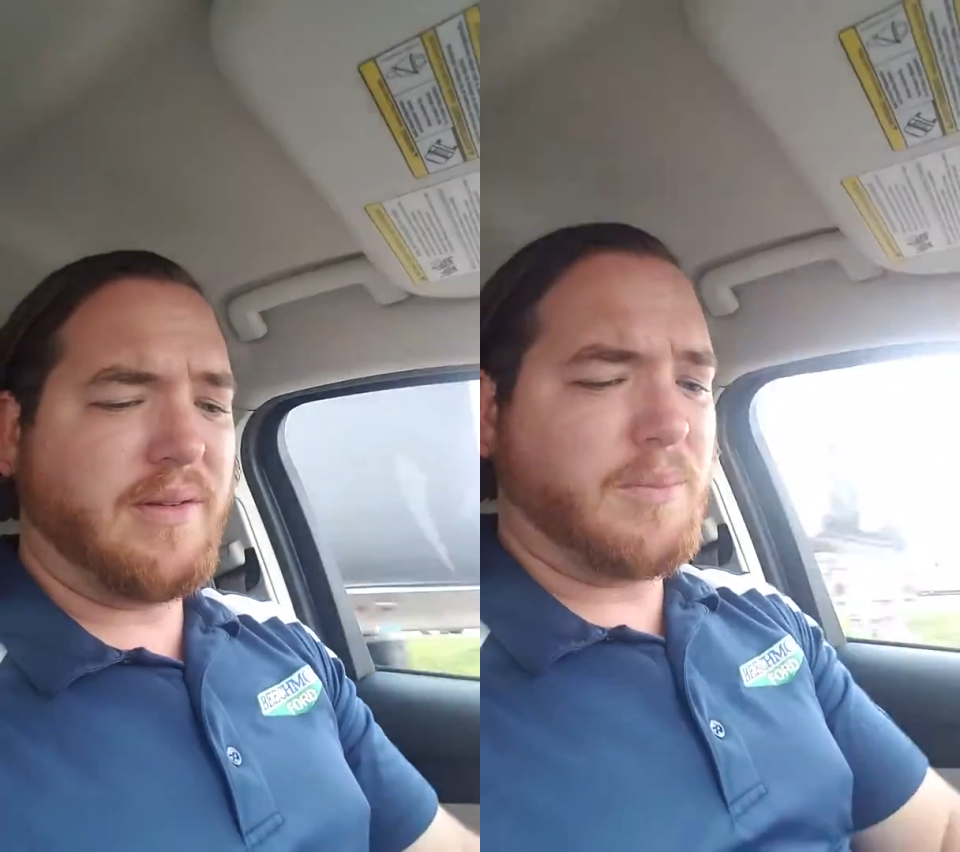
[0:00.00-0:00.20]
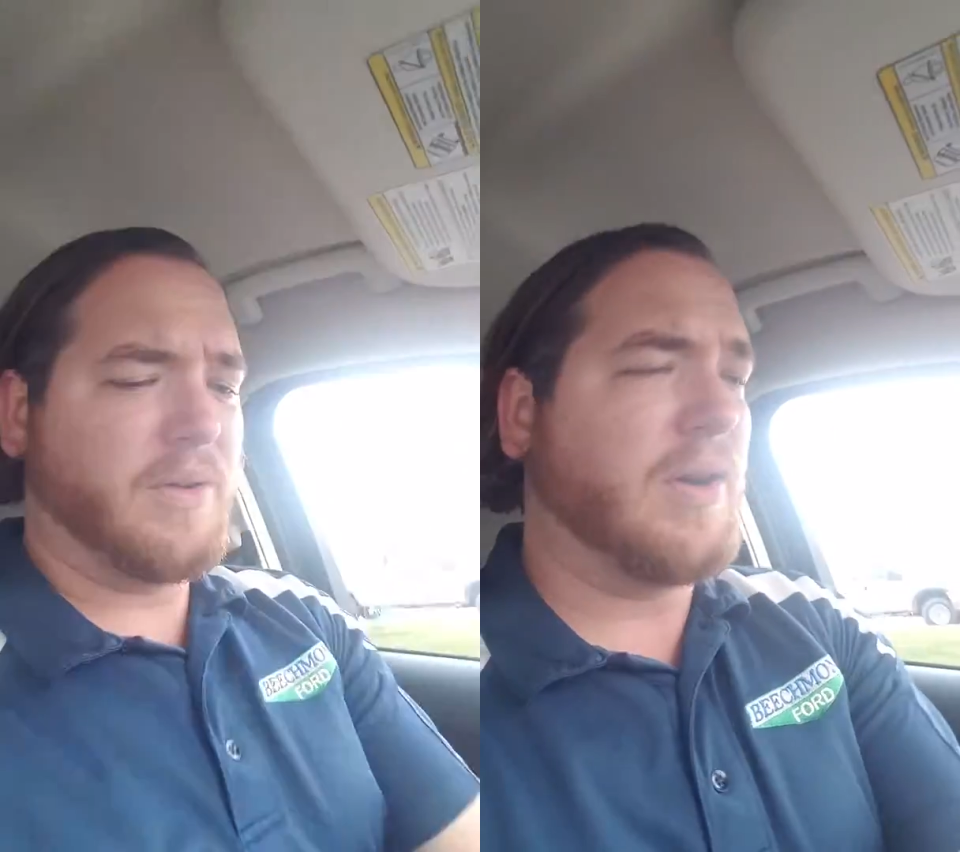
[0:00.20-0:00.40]

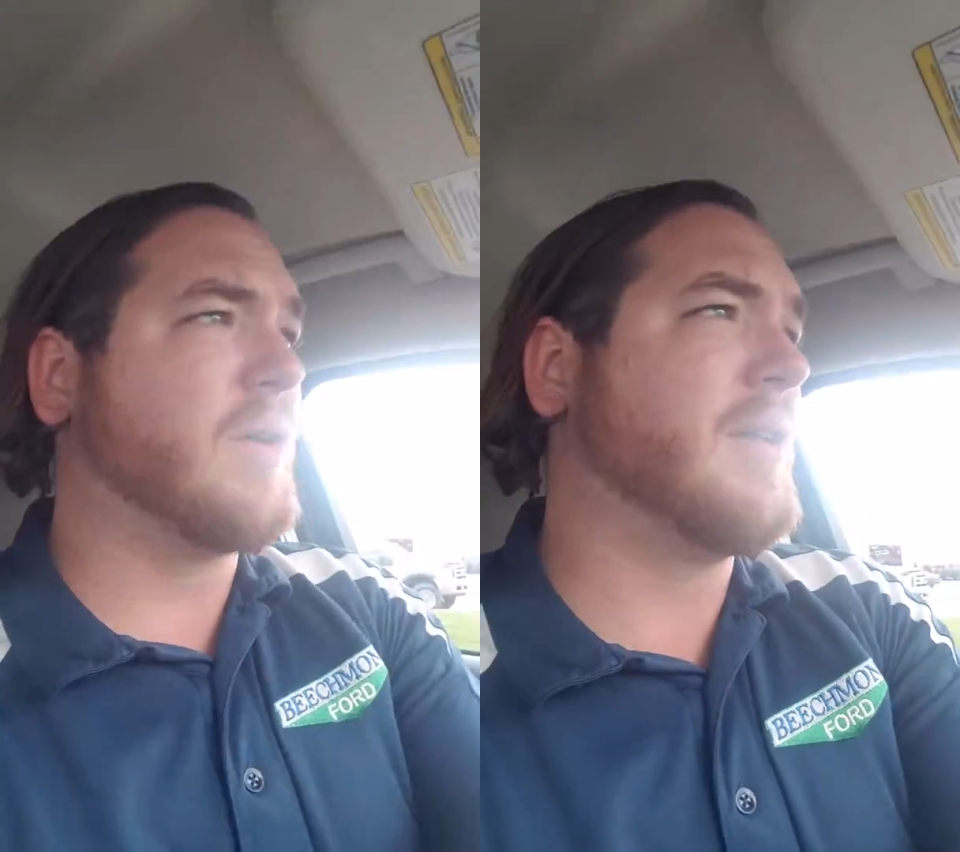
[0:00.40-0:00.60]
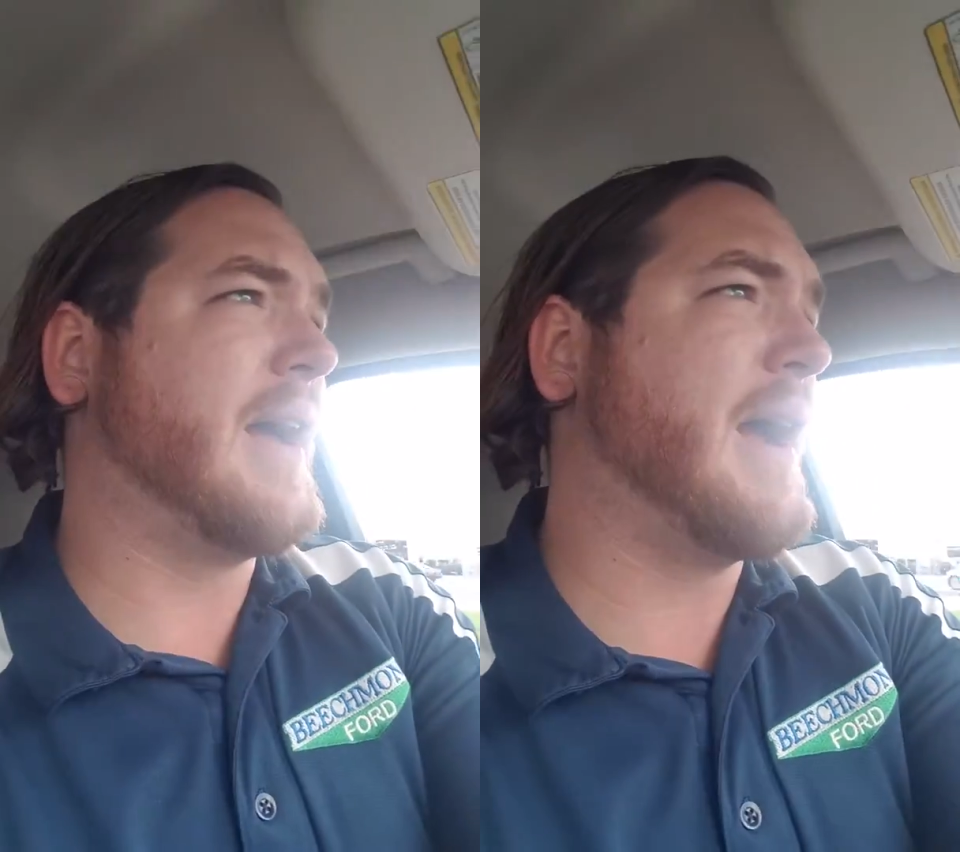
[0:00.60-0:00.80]
I'm gonna
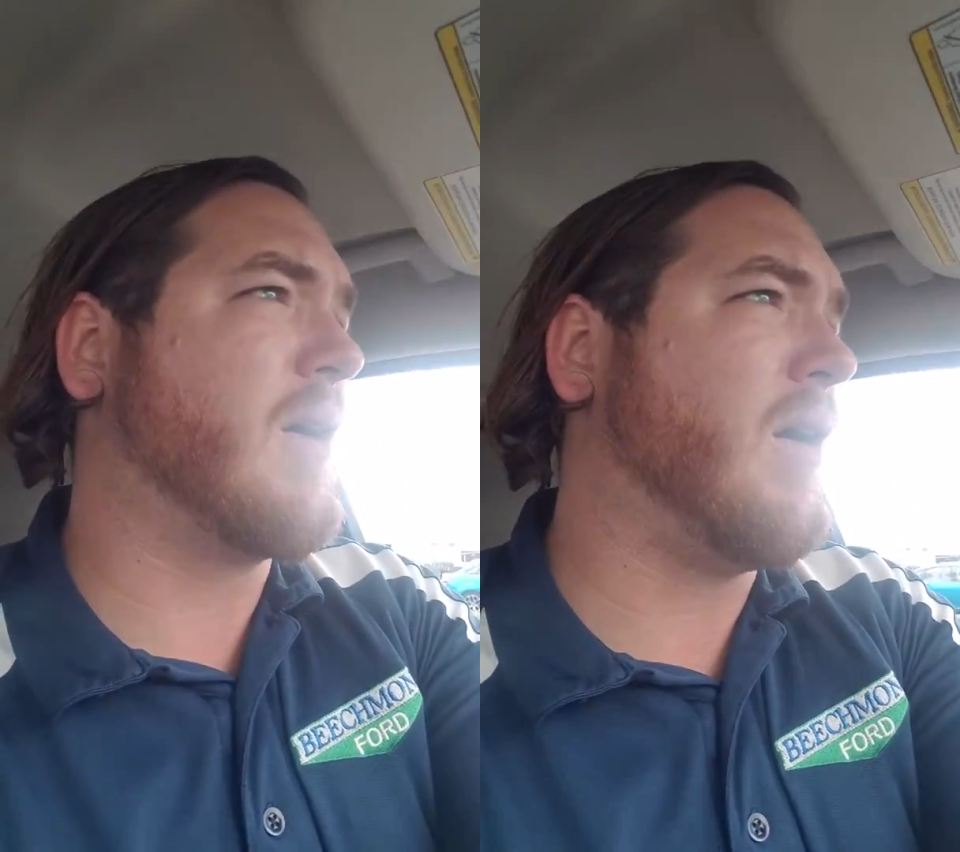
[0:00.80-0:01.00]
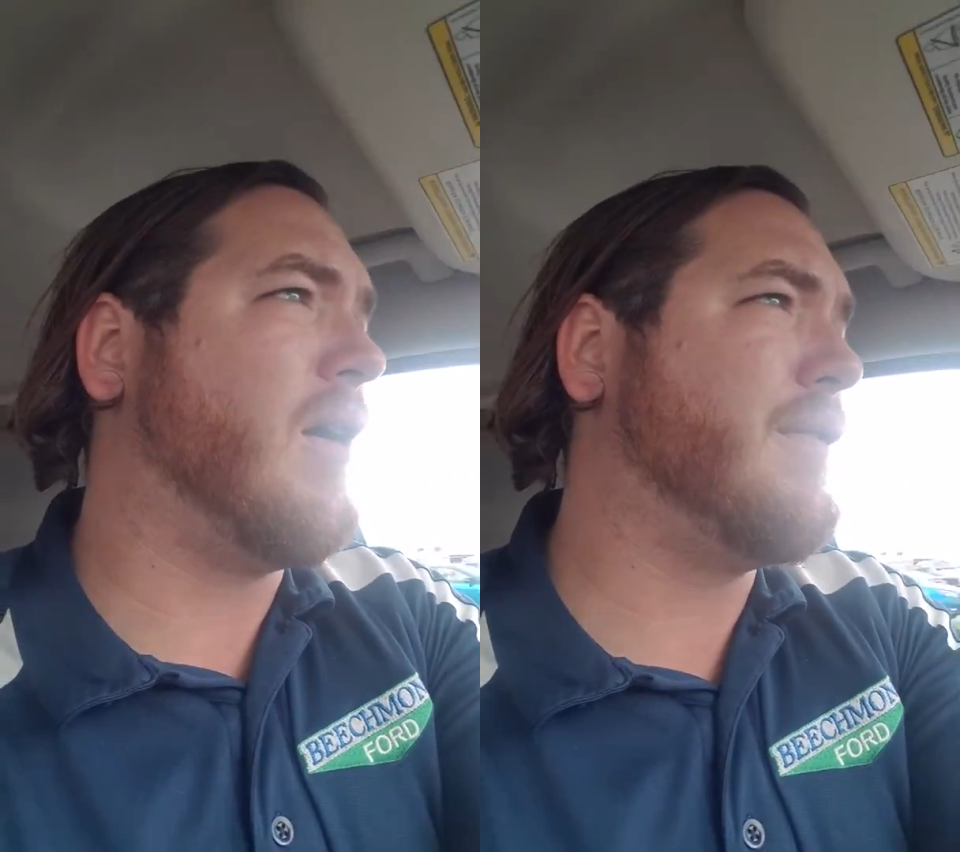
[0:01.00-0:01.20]
turn the
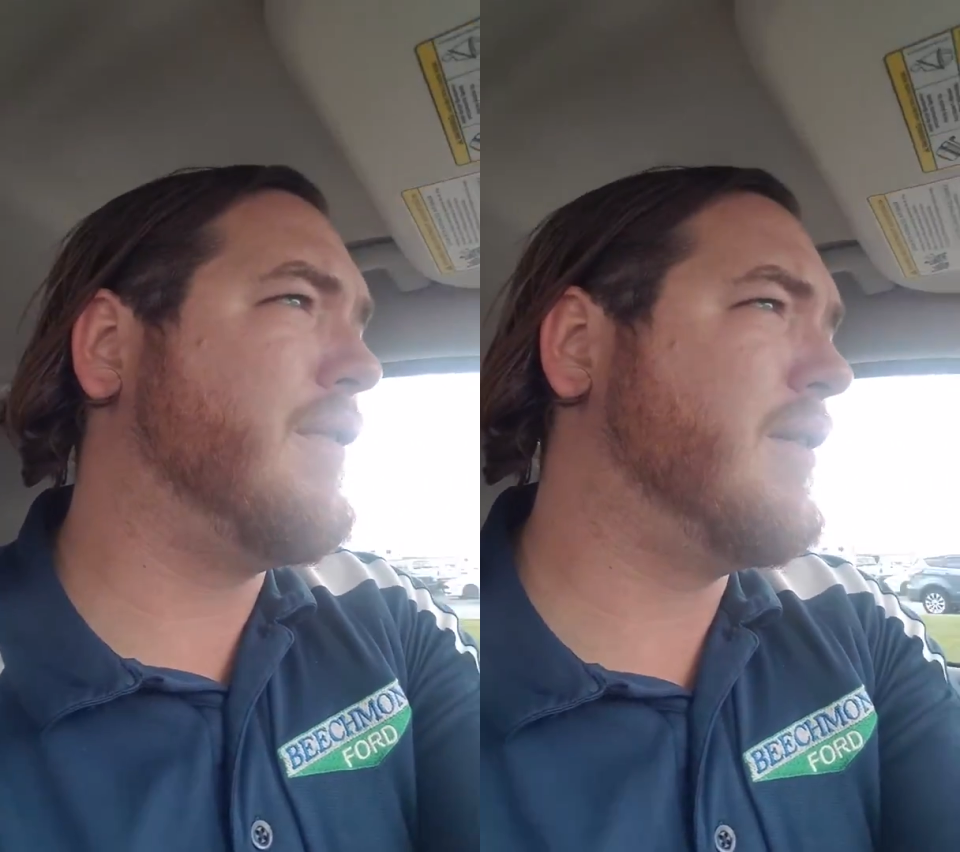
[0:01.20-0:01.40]
air off.